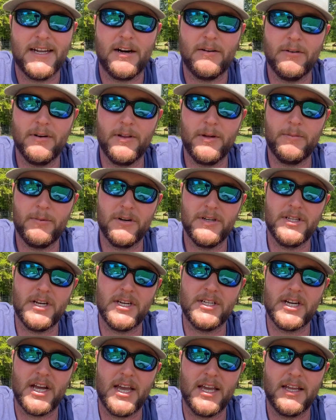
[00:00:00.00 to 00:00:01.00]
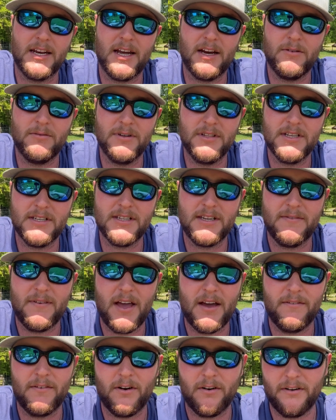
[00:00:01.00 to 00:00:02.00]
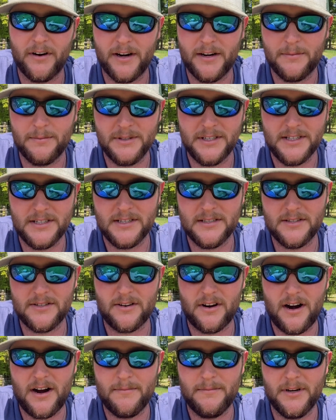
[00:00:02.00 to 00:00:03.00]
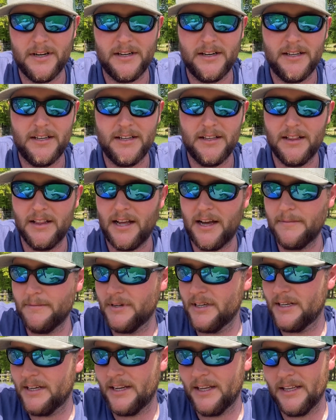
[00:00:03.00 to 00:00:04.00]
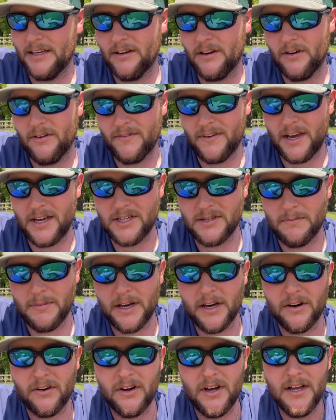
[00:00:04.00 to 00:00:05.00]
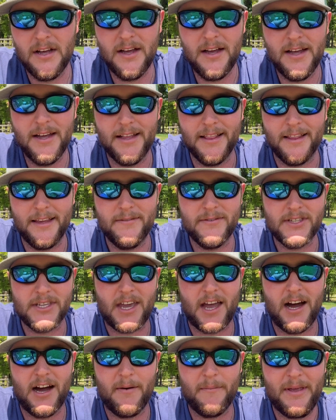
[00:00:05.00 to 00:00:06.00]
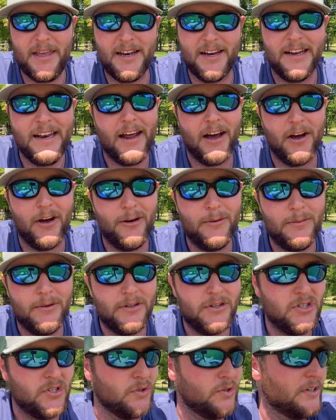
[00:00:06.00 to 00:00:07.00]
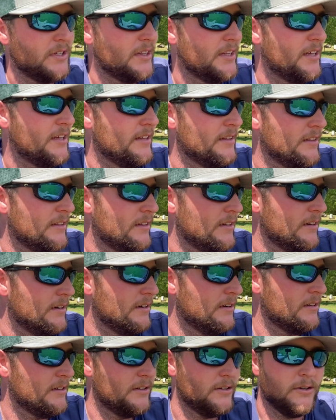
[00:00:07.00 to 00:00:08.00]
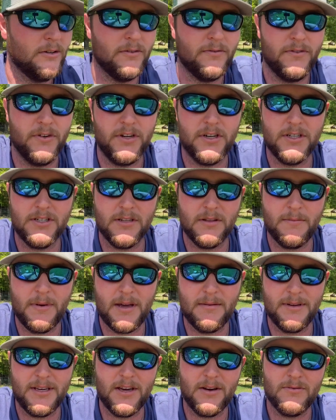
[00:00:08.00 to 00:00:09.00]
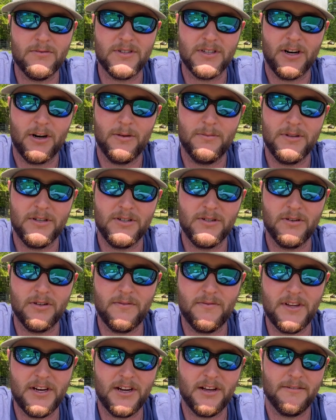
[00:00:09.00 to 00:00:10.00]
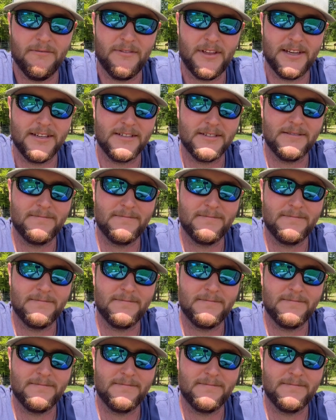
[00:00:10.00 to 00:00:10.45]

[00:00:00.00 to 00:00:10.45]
really appreciate you hanging out with us. If you haven't already, please hit the subscribe button, hit the like button, hit the notification bell, leave us a comment, and I hope you enjoyed the little footage of the baby goats, and I hope you enjoyed the video. Thanks.